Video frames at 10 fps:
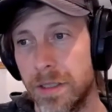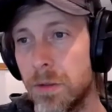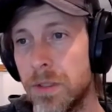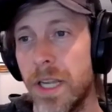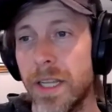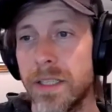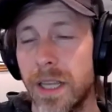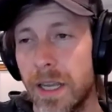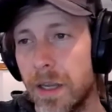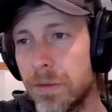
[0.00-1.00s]
So it's nice to
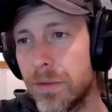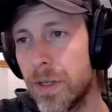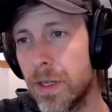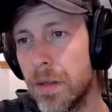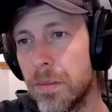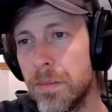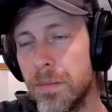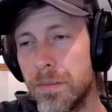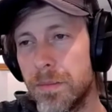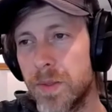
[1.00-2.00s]
have
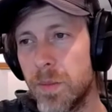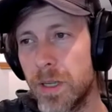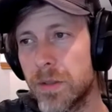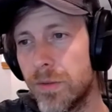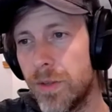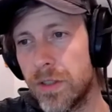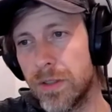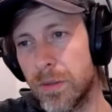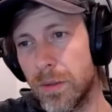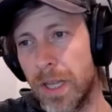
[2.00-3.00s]
some extra
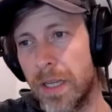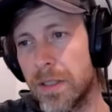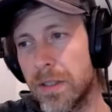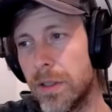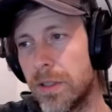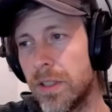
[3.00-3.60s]
features to allow you to search.